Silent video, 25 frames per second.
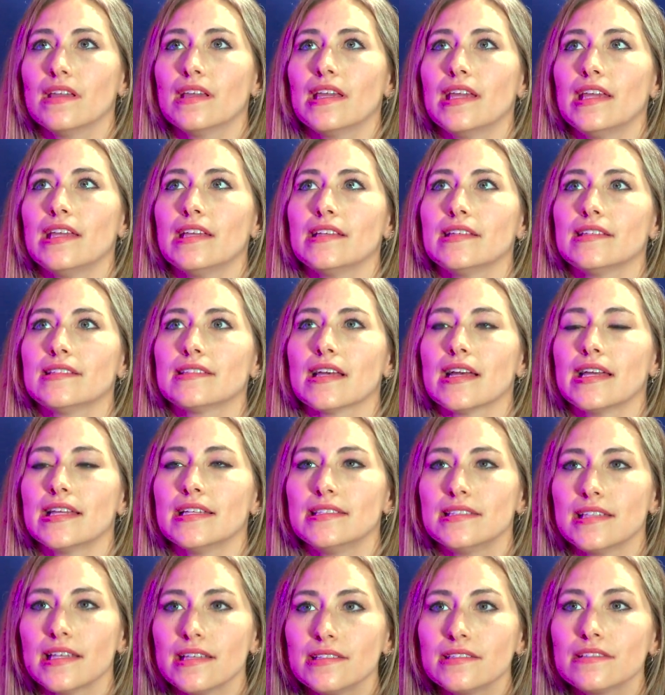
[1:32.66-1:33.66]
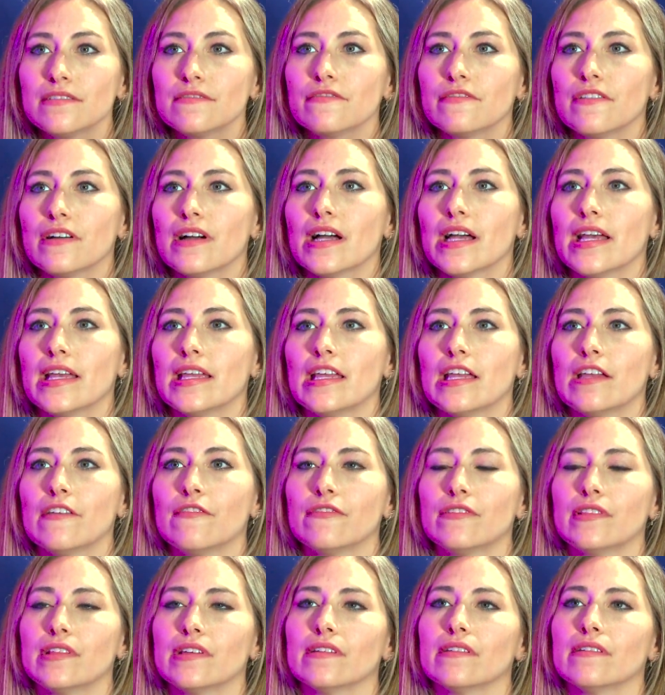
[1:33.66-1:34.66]
is identify
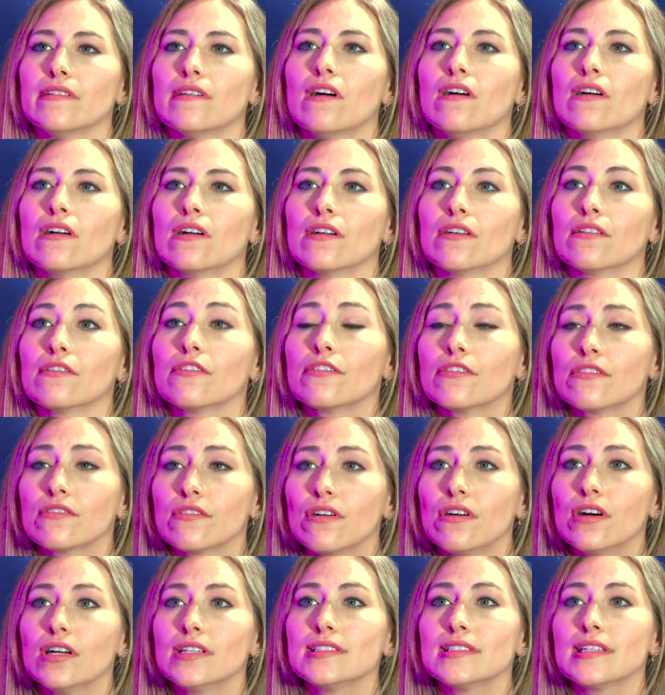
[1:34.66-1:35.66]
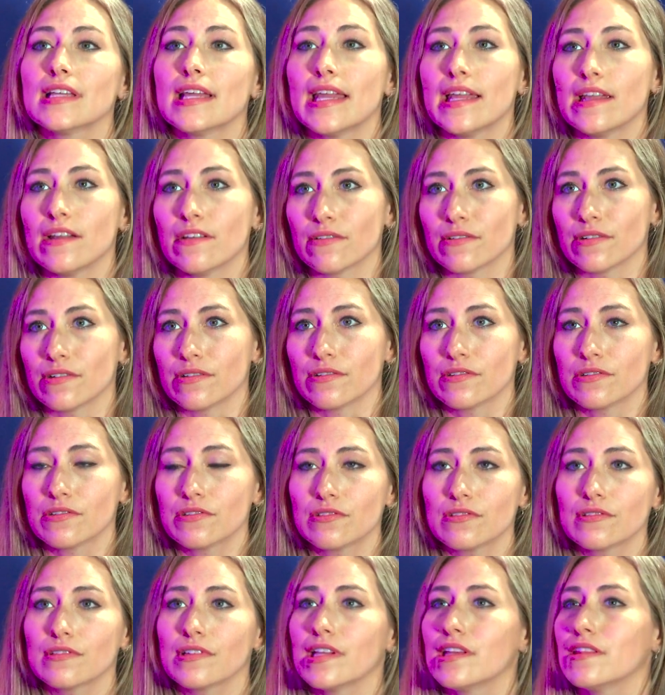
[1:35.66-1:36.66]
if there are thought
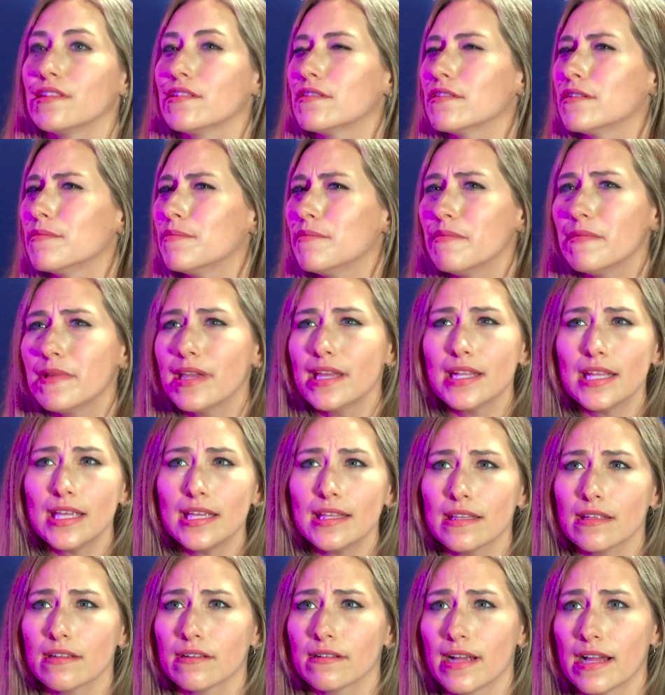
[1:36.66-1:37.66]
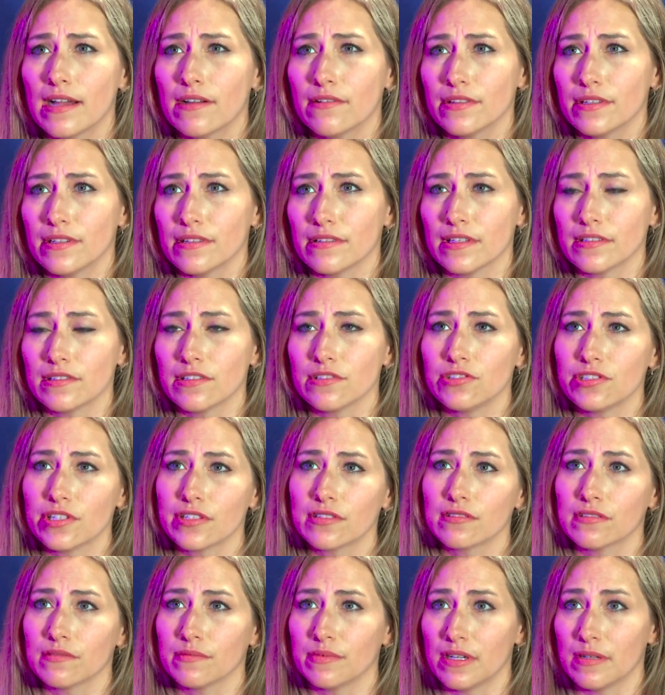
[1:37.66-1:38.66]
errors, and there are many that are out there that the
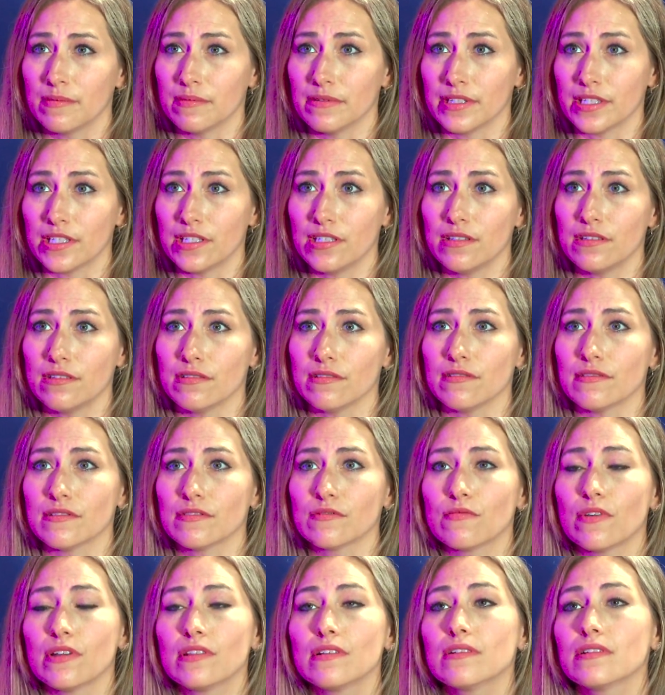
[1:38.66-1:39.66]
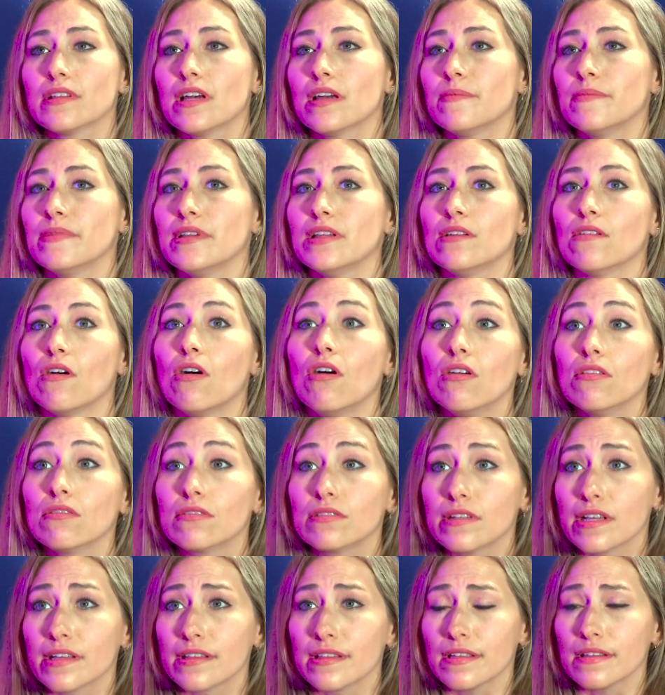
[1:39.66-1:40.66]
general public use, whether that be all
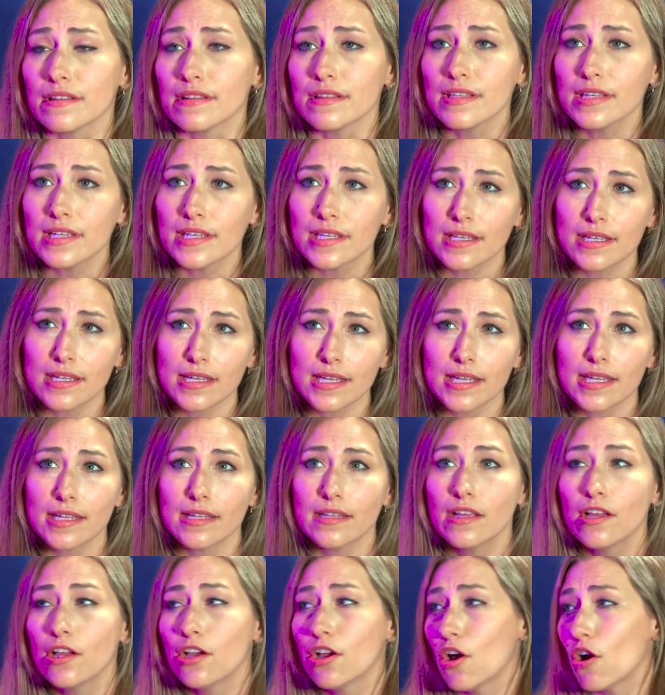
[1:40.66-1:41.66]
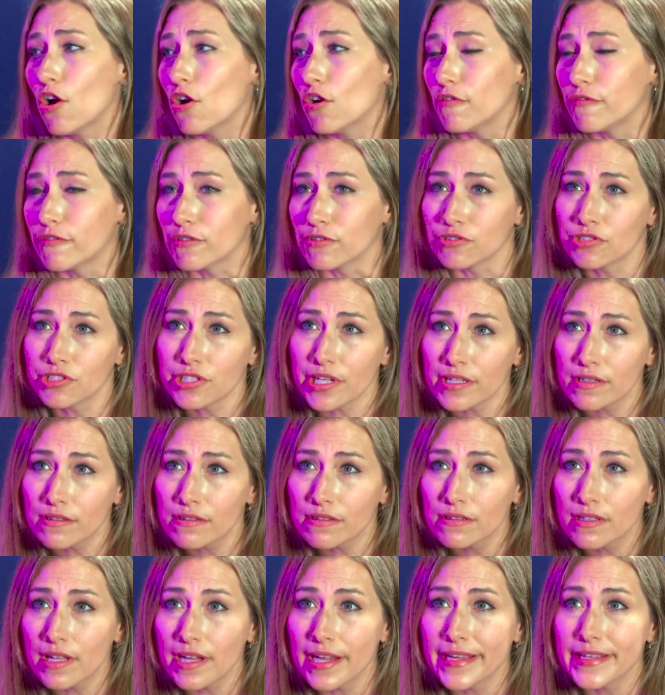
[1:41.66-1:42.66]
or nothing thinking,
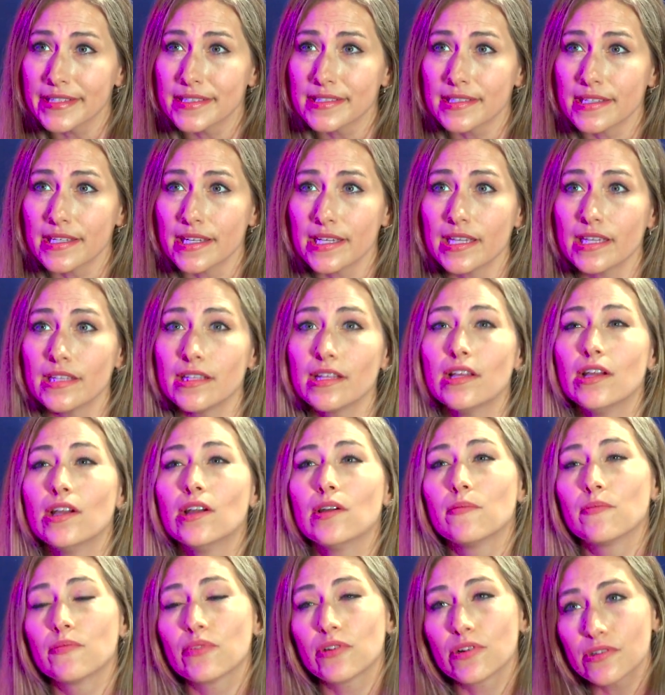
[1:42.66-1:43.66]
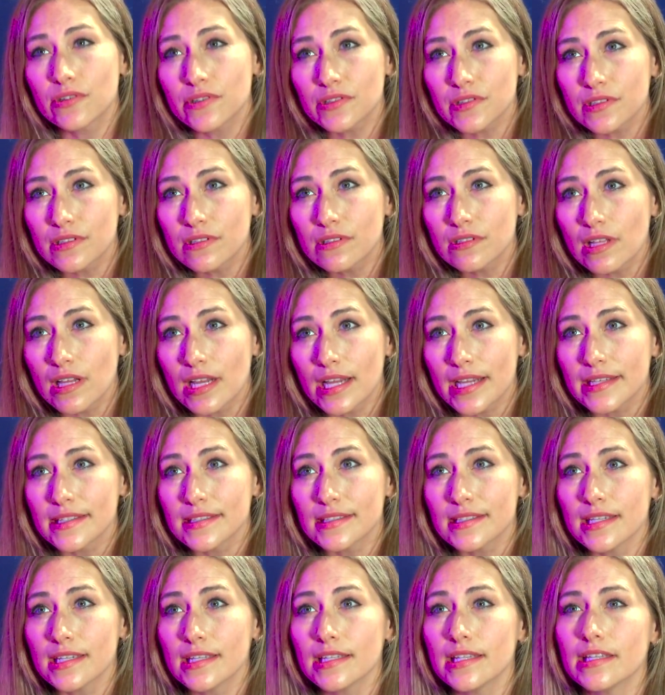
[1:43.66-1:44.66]
overgeneralizing,
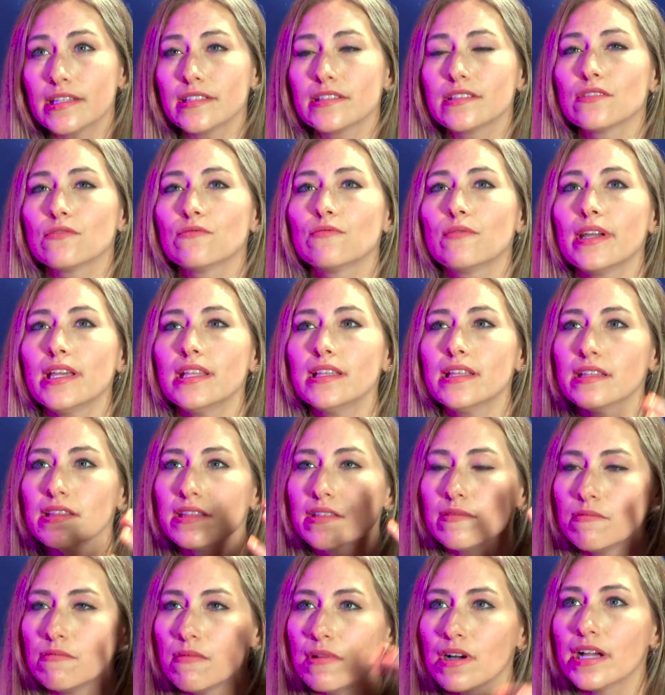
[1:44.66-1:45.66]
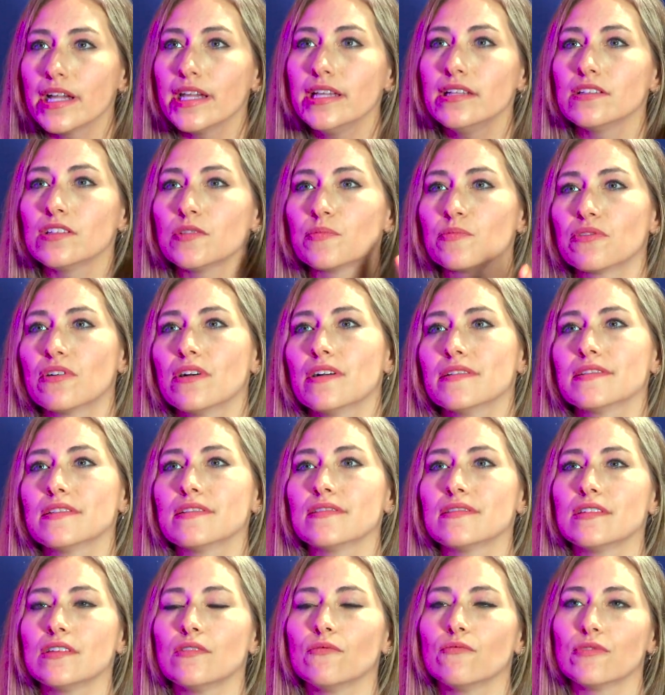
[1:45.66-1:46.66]
personalizing. It's the way that the mind is
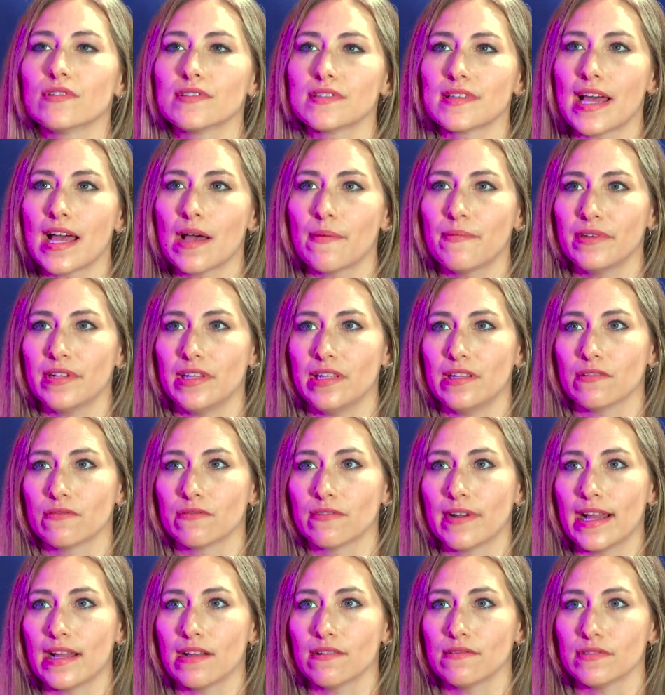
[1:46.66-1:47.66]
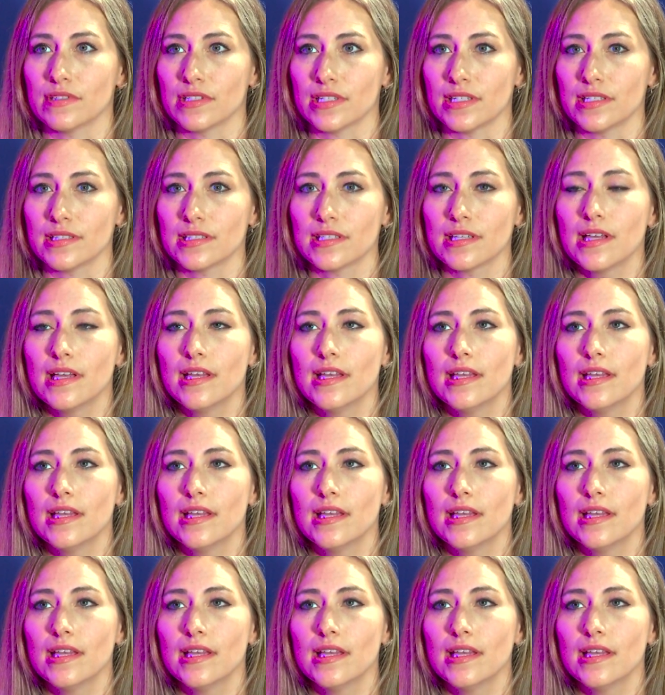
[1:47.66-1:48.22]
processing what's happening around it.